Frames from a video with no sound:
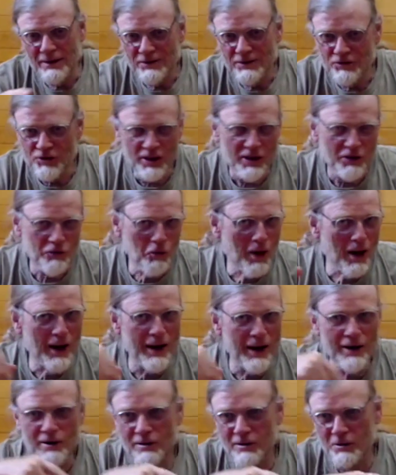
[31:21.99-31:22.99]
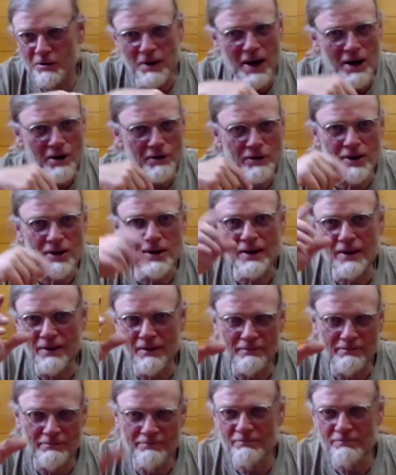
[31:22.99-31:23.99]
chicken wire around it
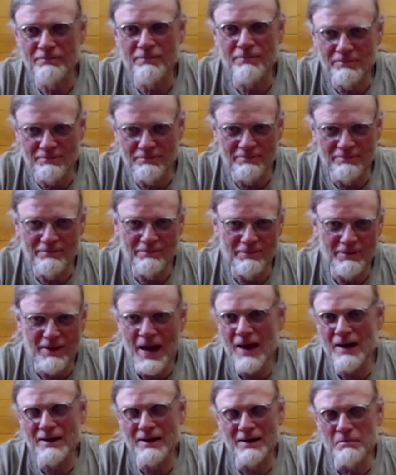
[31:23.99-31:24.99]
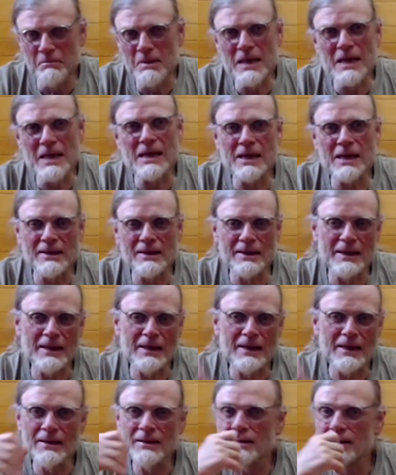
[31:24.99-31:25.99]
that
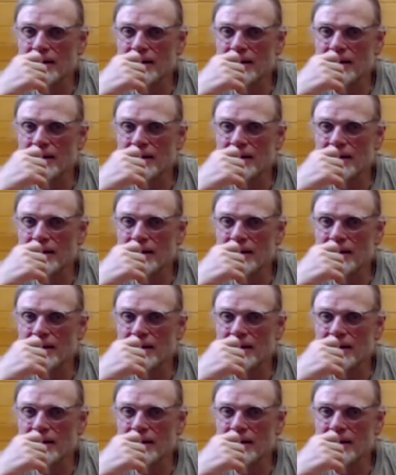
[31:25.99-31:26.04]
immediately.